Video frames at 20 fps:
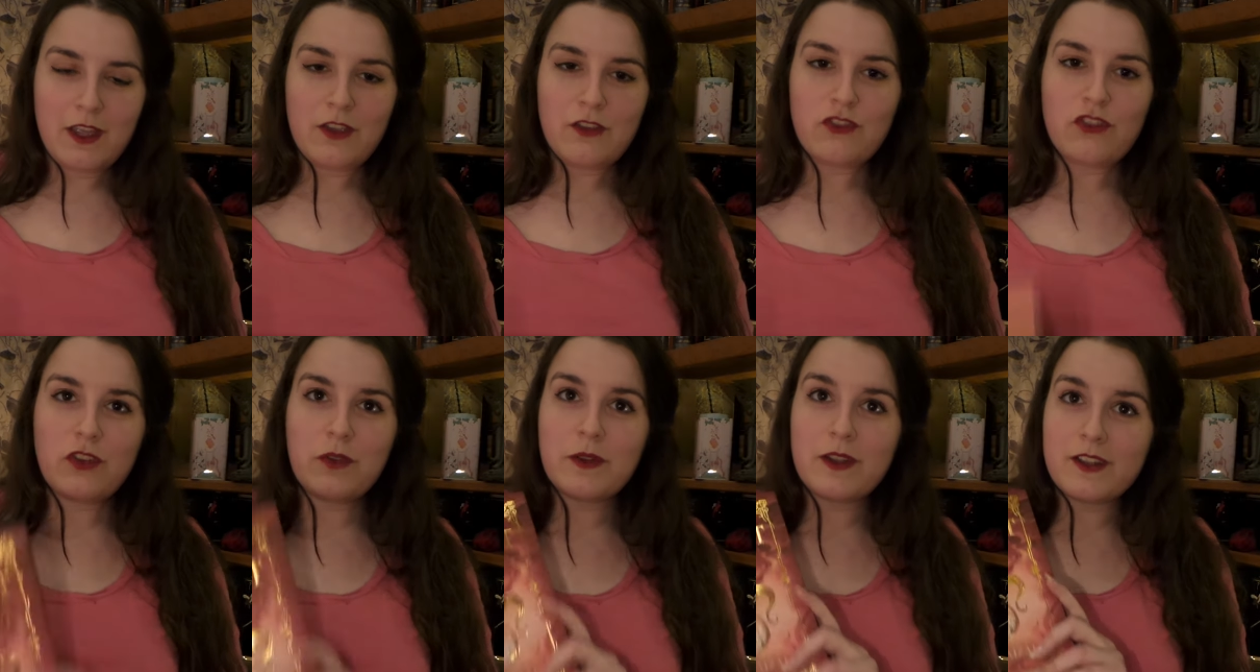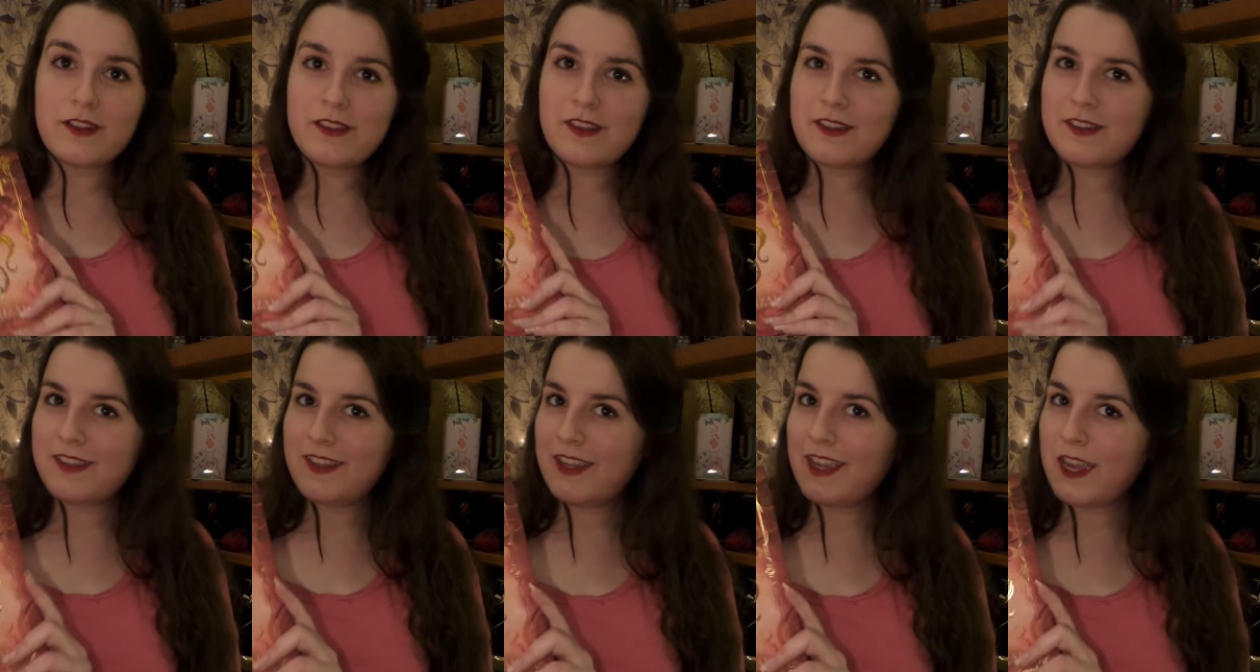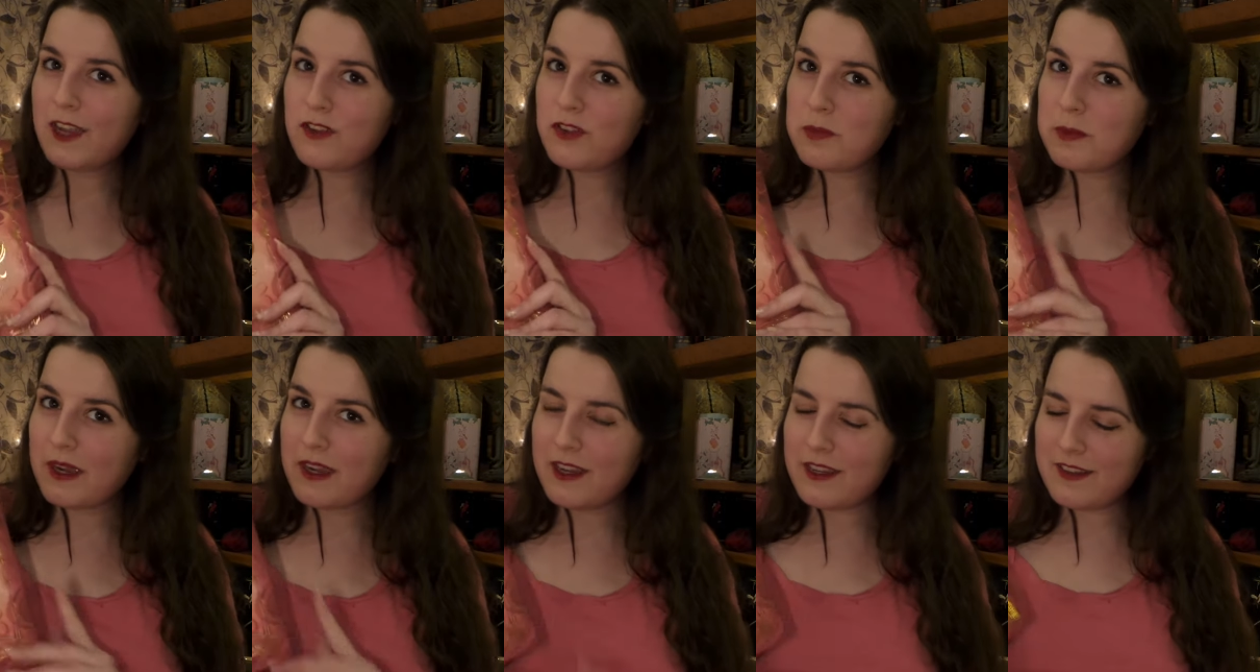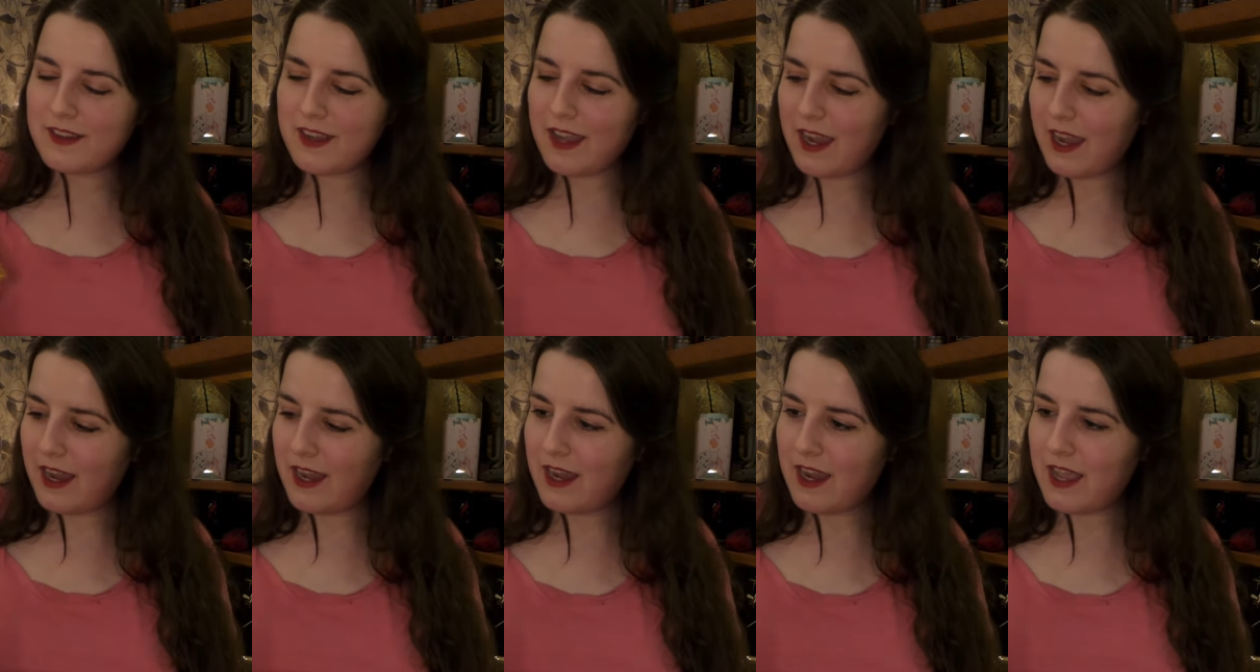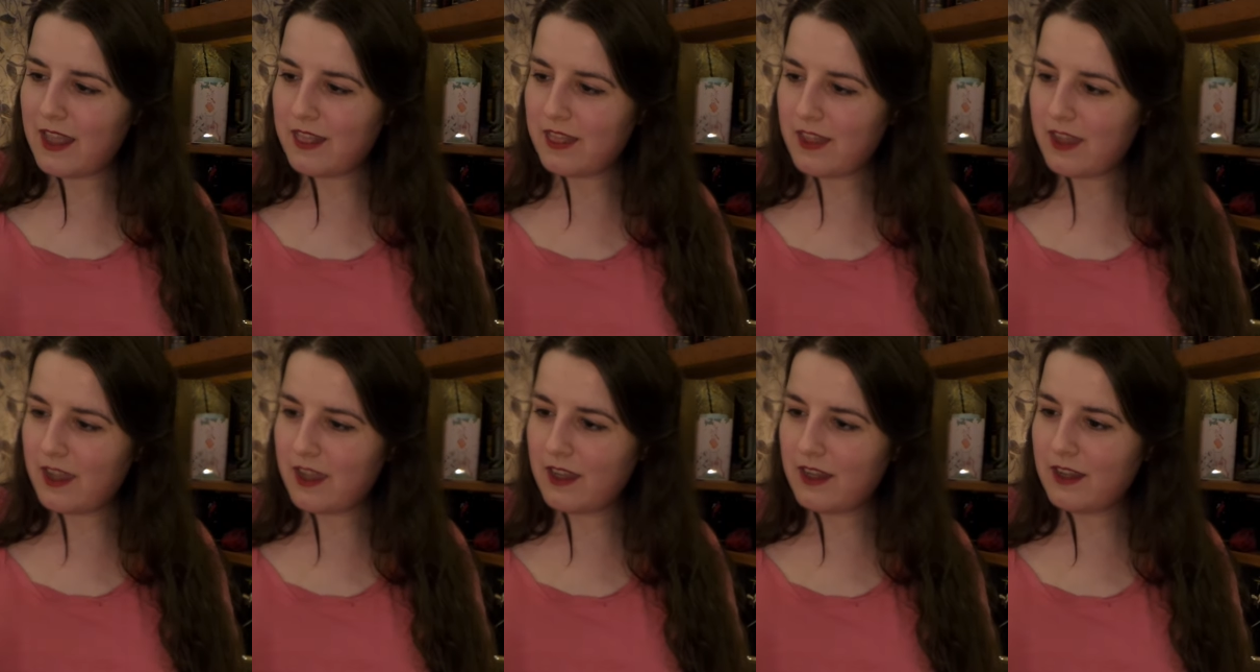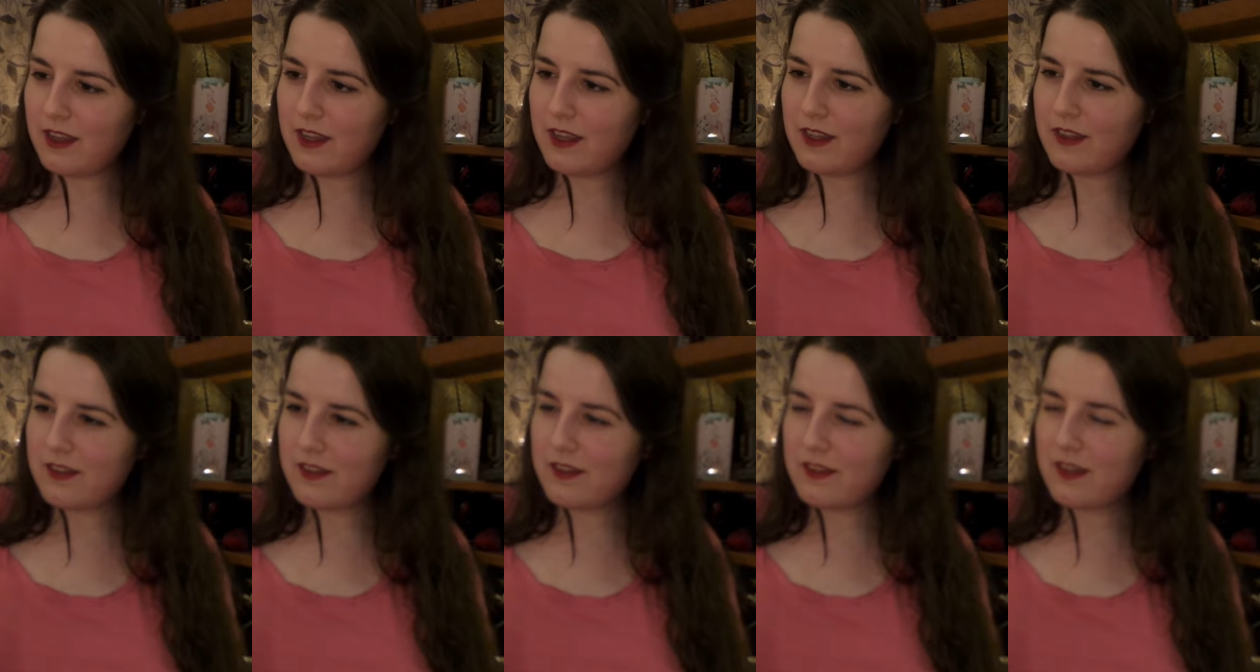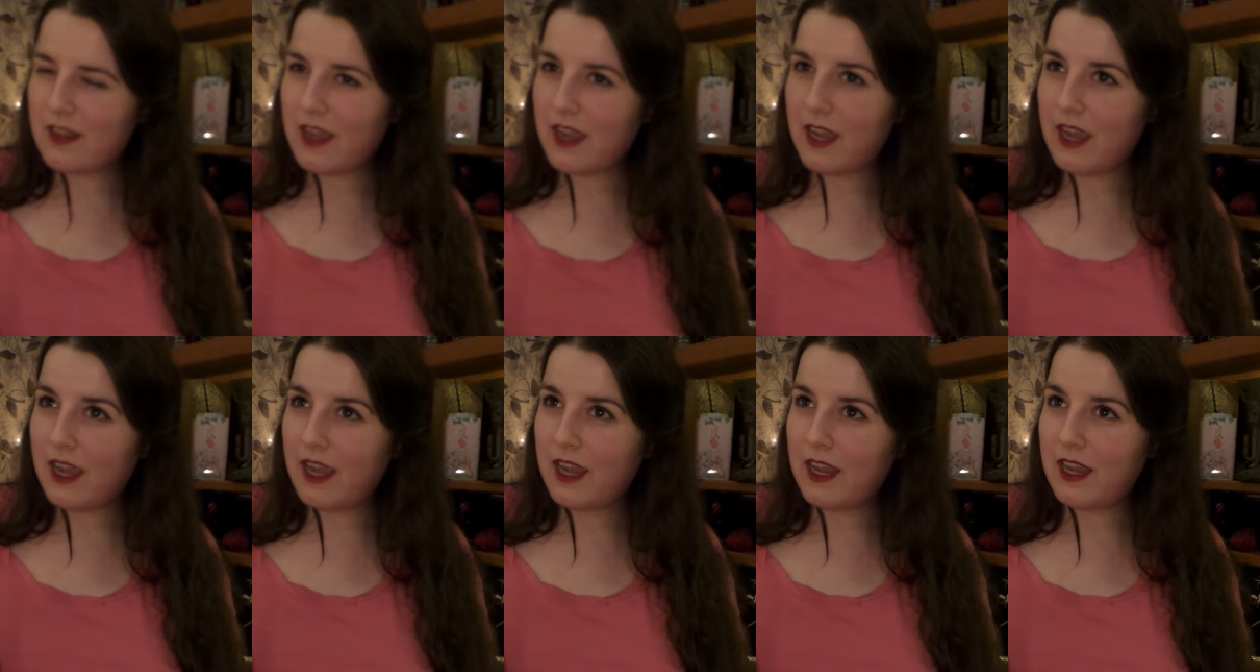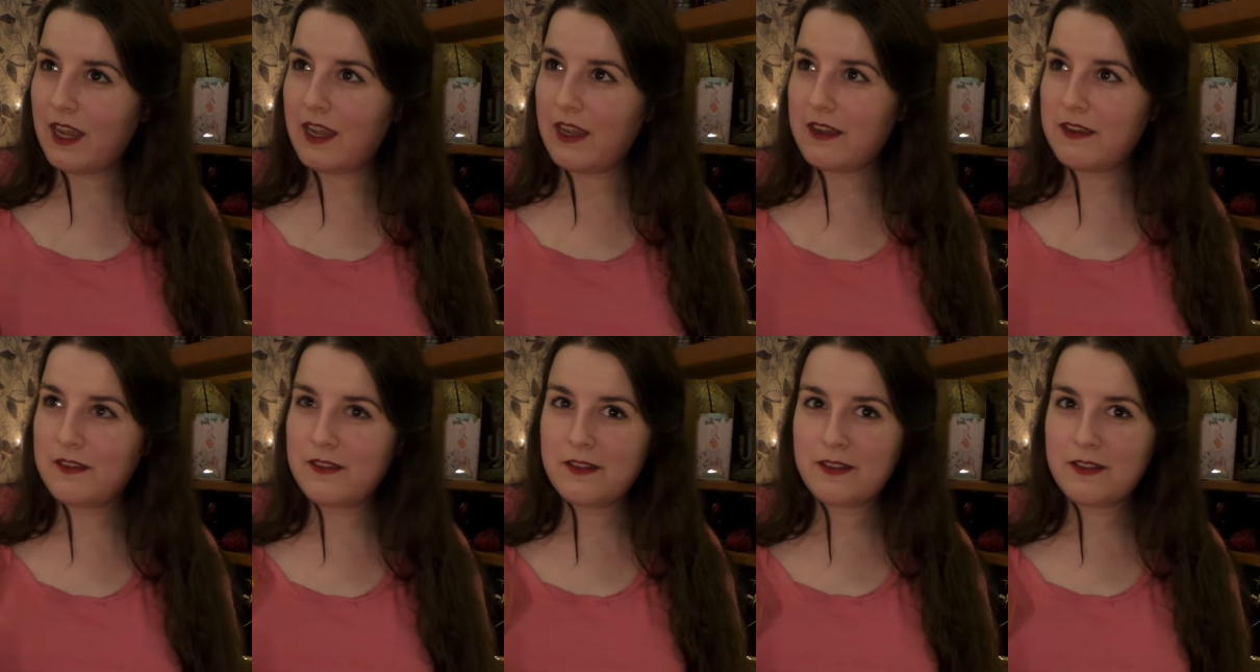she runs a tea house by day, and then it's a,